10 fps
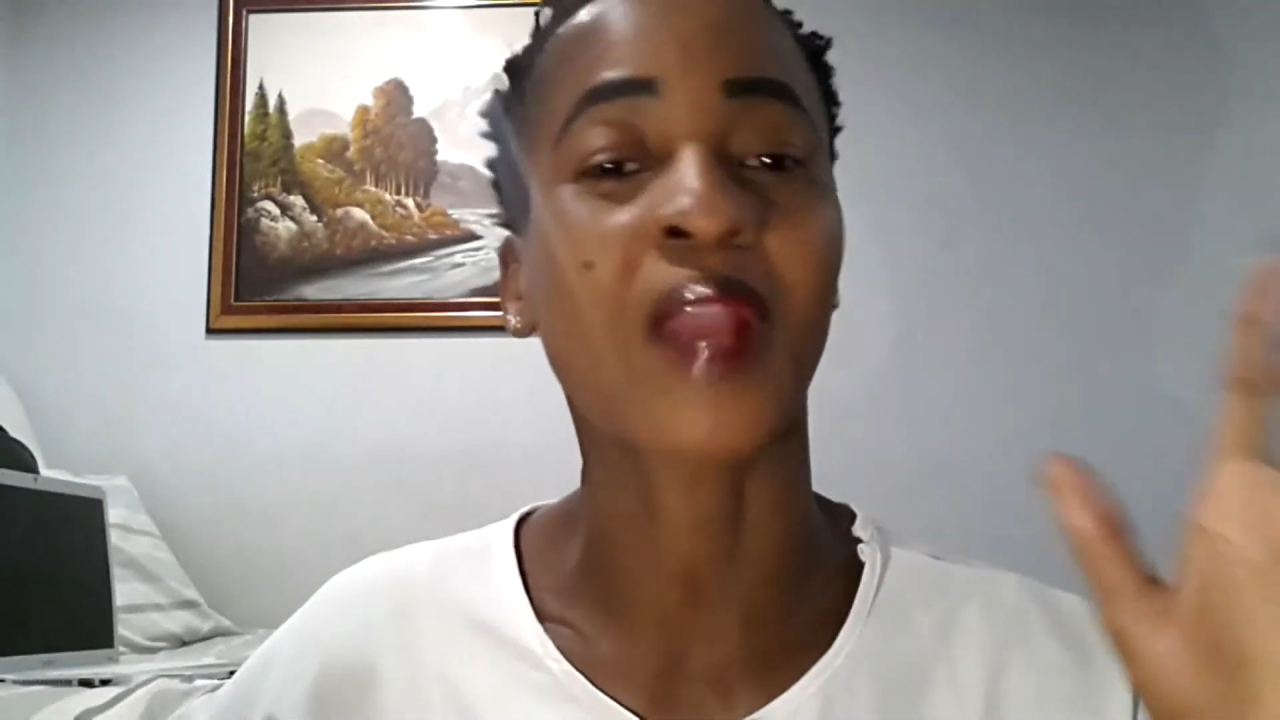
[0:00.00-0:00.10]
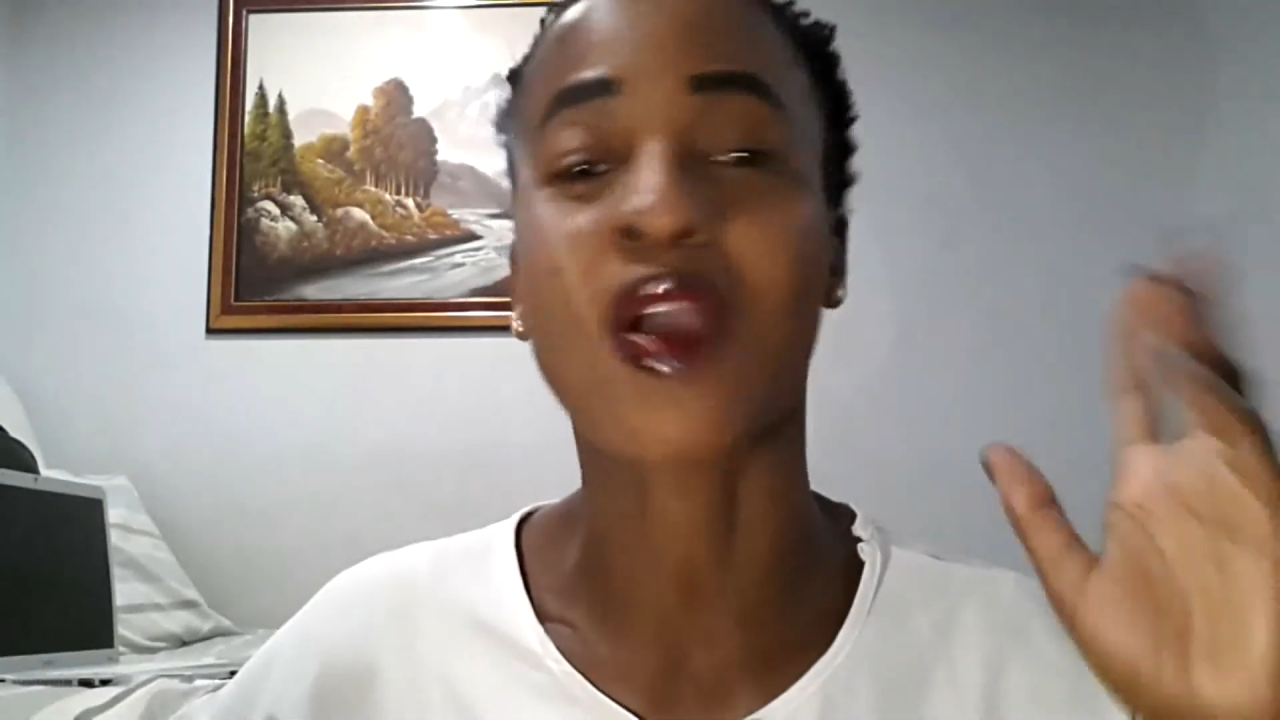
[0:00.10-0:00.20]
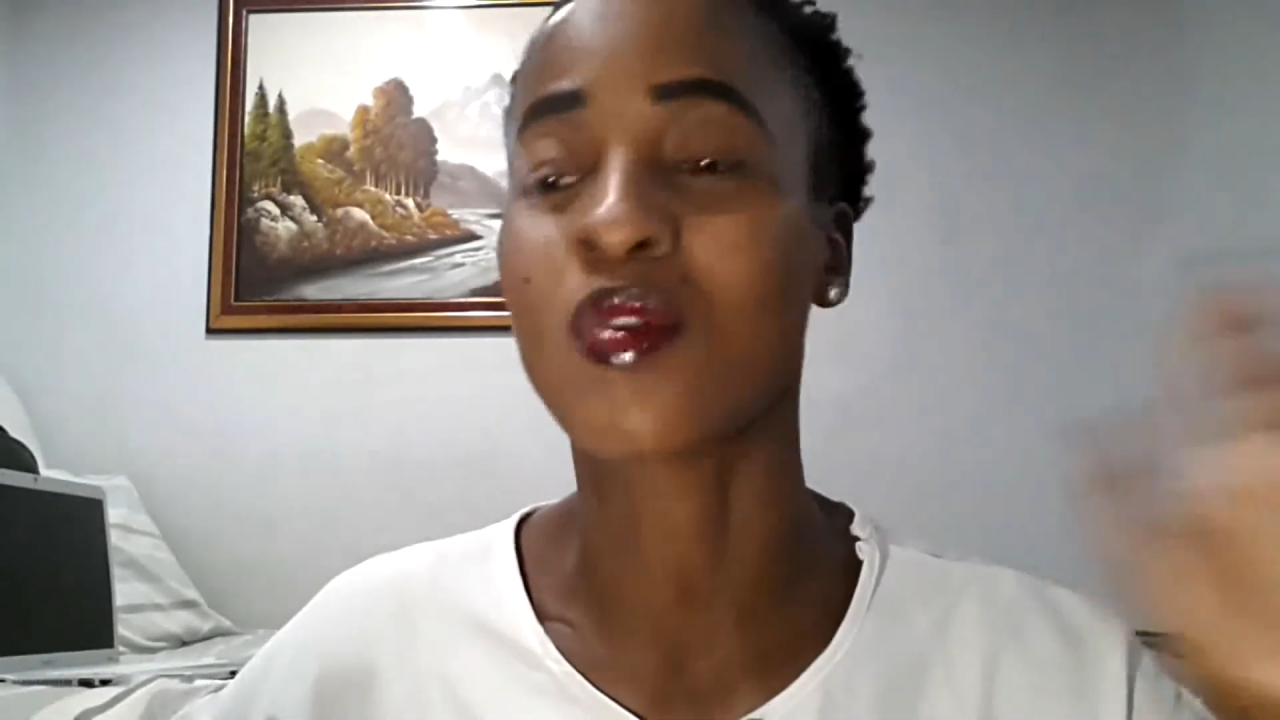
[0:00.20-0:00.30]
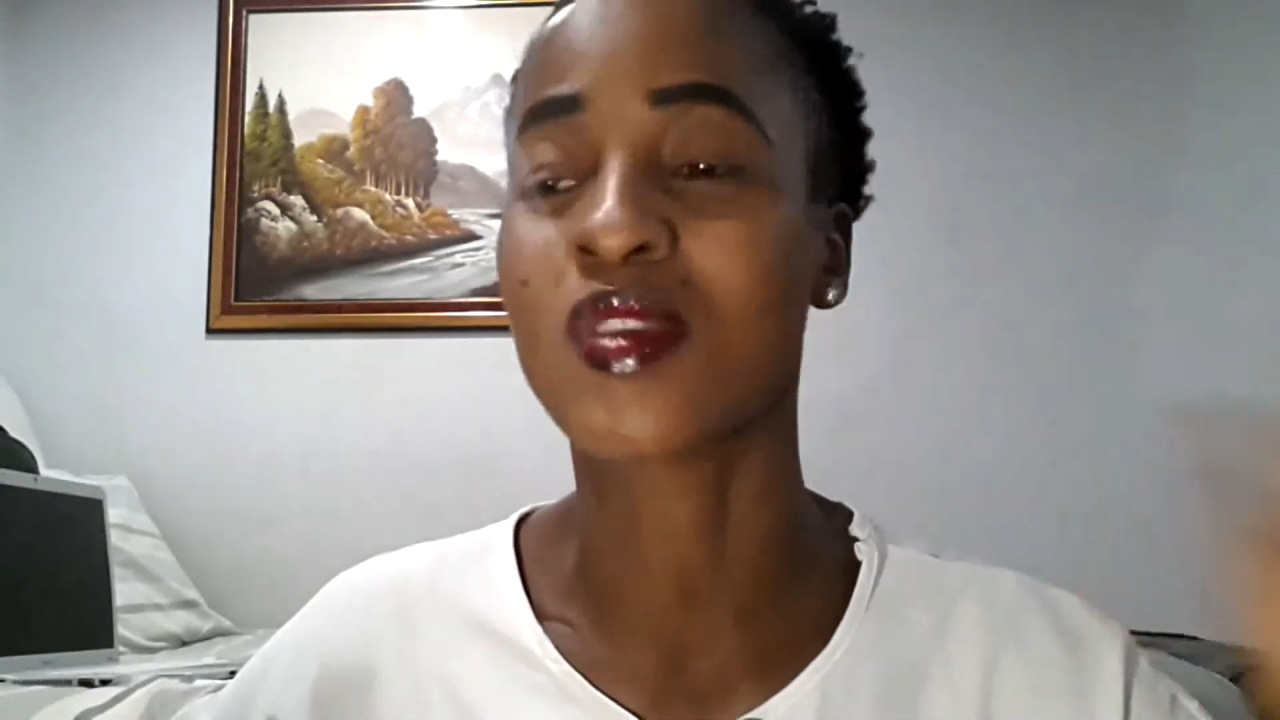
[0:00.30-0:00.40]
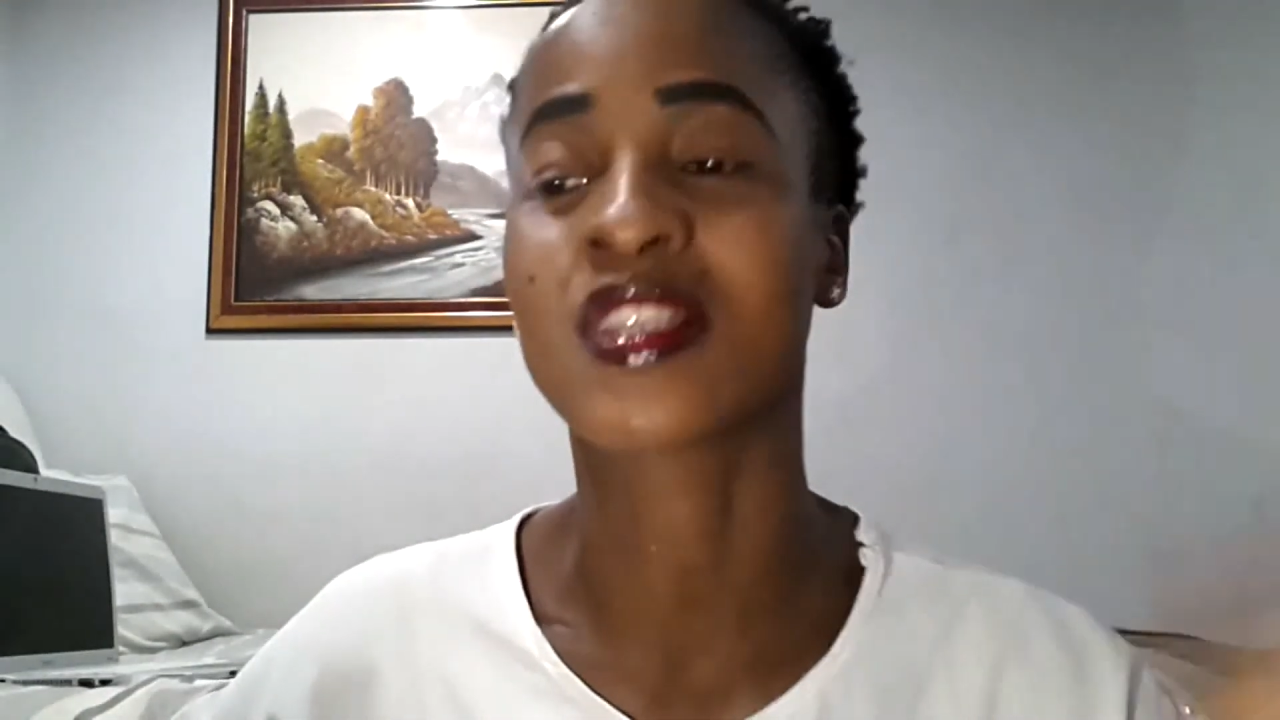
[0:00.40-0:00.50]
I always